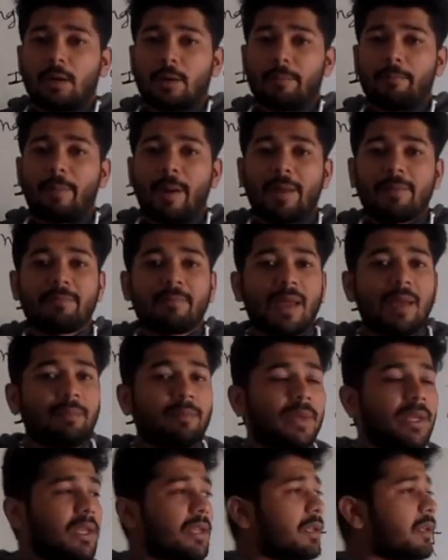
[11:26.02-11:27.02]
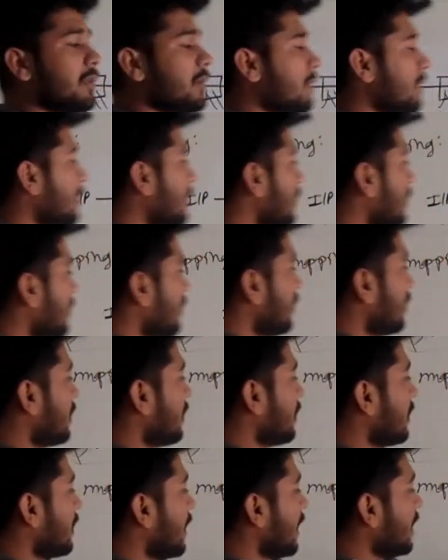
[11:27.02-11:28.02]
by mapping,
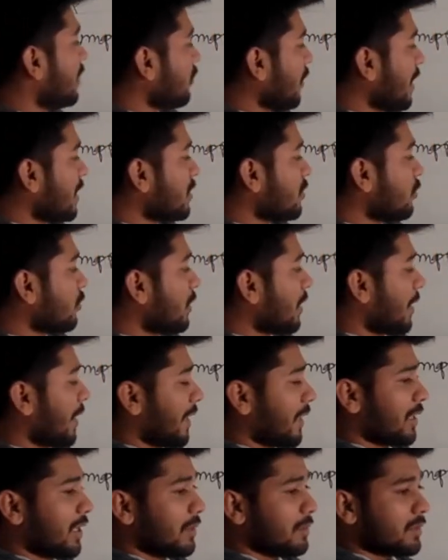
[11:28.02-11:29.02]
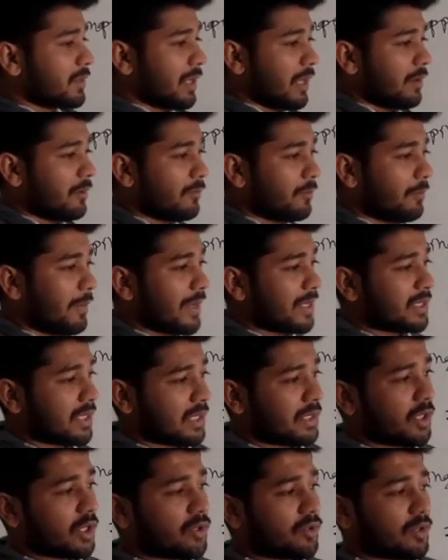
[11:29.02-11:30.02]
he tries to correct himself by
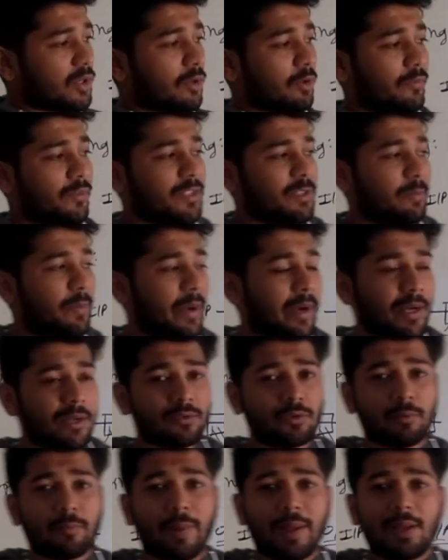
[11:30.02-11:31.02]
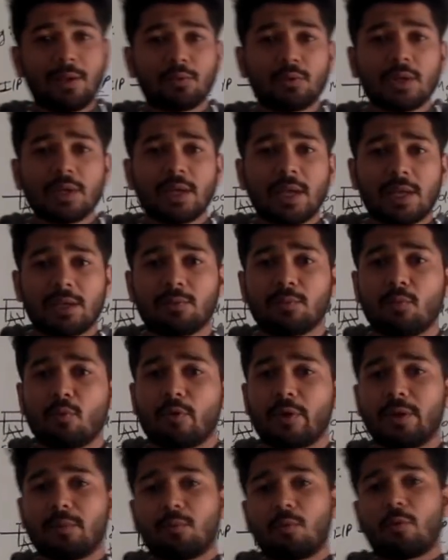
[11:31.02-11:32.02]
suggestion of his parents or by looking at
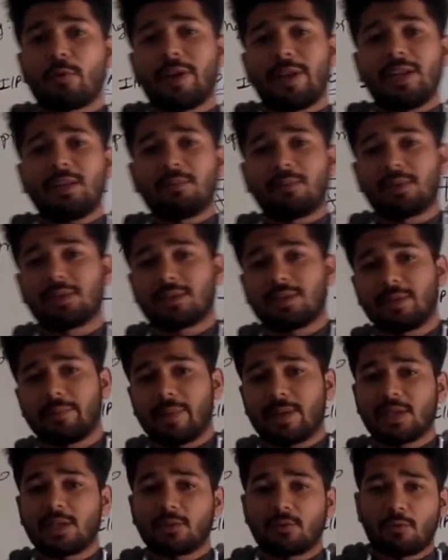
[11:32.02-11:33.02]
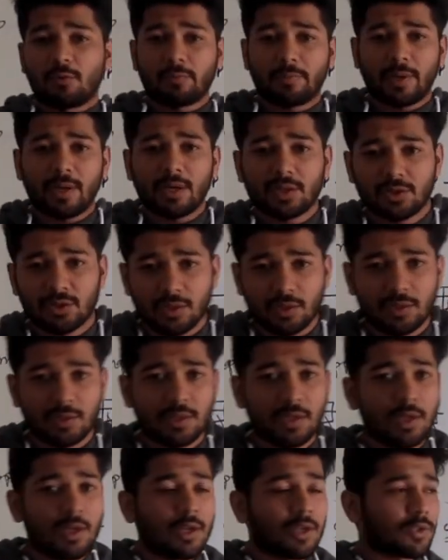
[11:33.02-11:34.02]
more and more animals and making wrong
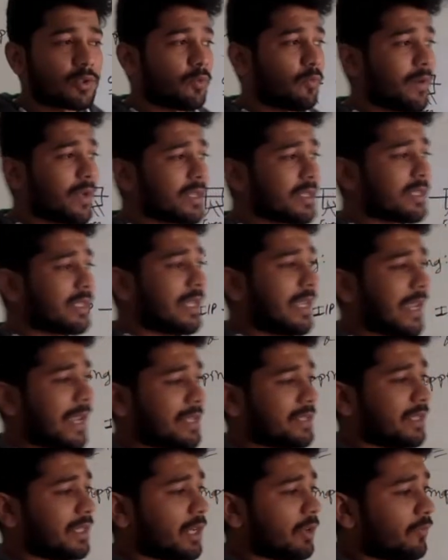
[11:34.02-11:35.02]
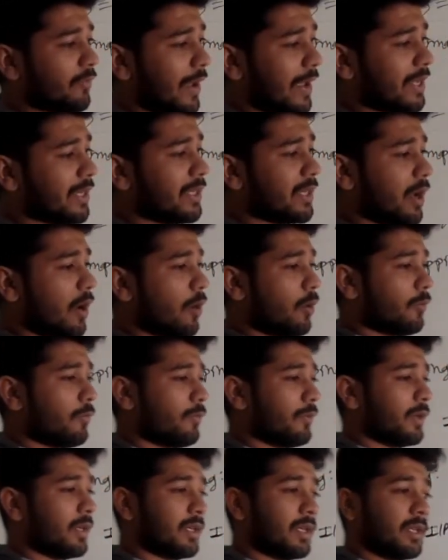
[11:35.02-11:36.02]
predictions. So once he has enough idea of
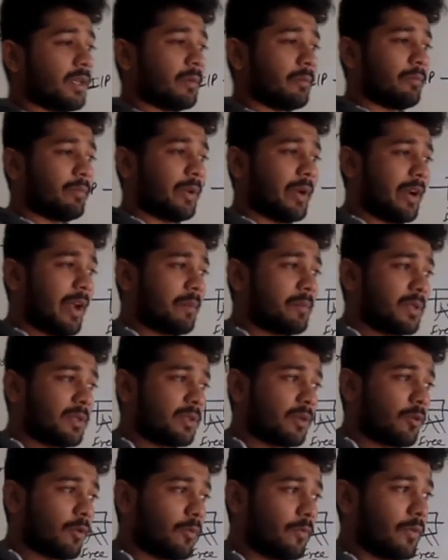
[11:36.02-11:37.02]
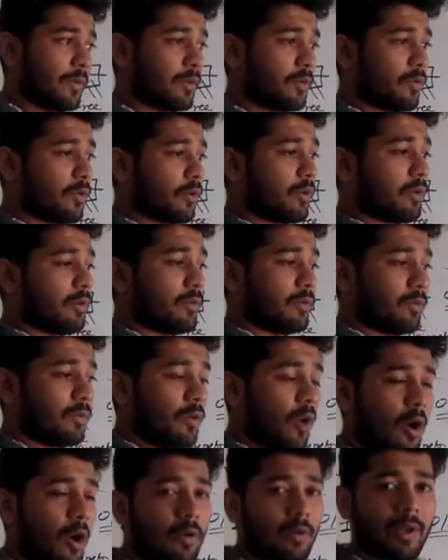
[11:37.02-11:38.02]
a parameter of a
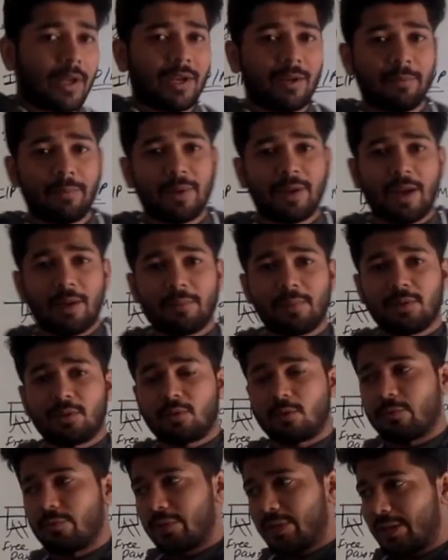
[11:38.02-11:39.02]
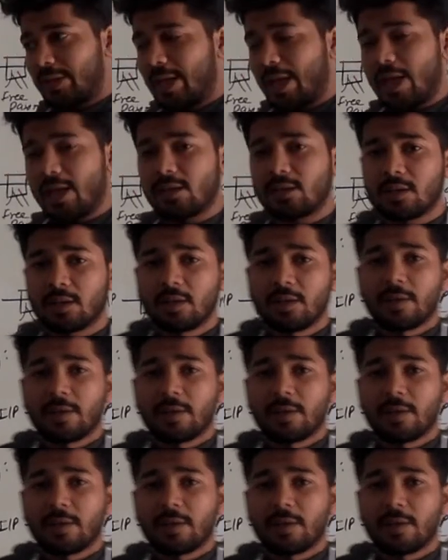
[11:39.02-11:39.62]
dog and a parameter of a cat,